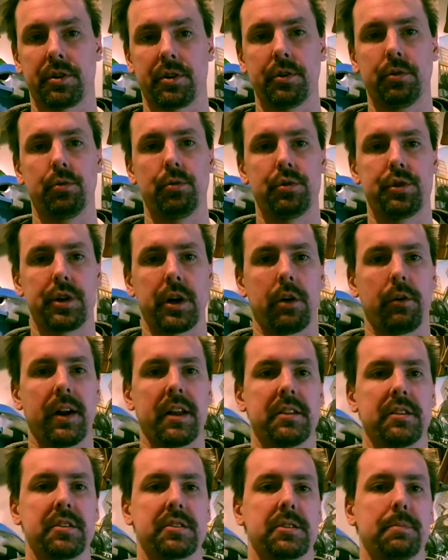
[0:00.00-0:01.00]
to
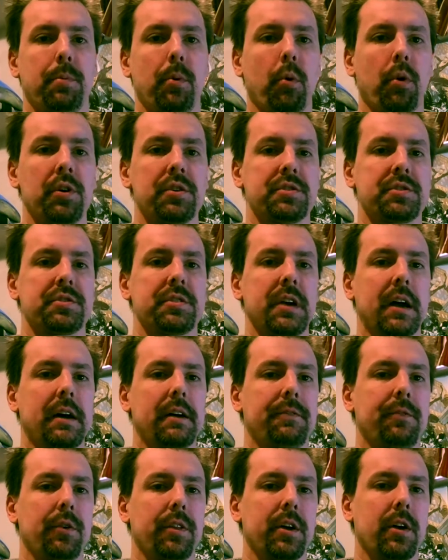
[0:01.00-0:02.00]
generate the supports
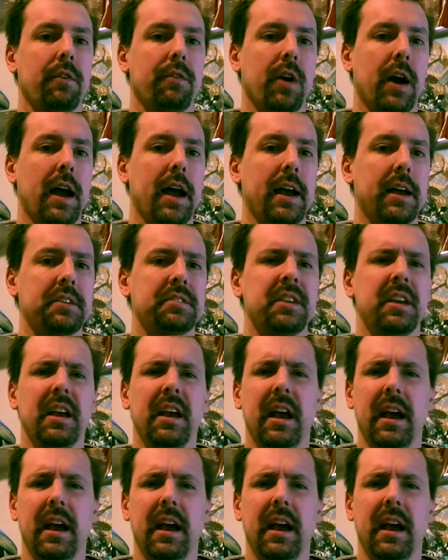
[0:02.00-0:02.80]
for the overhangs.